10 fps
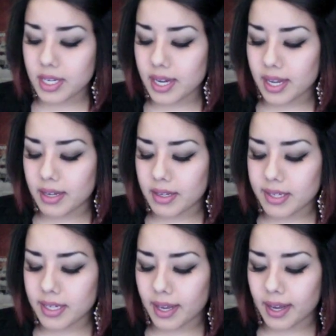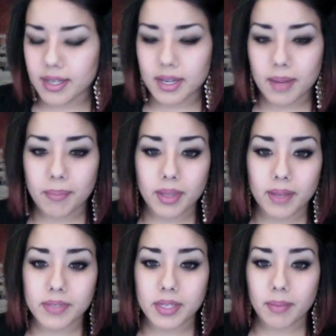and it ended up
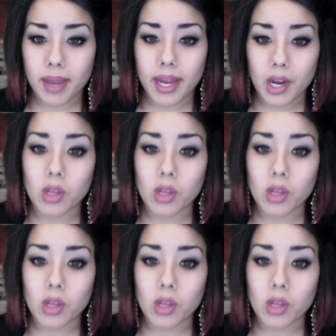lifting my hair a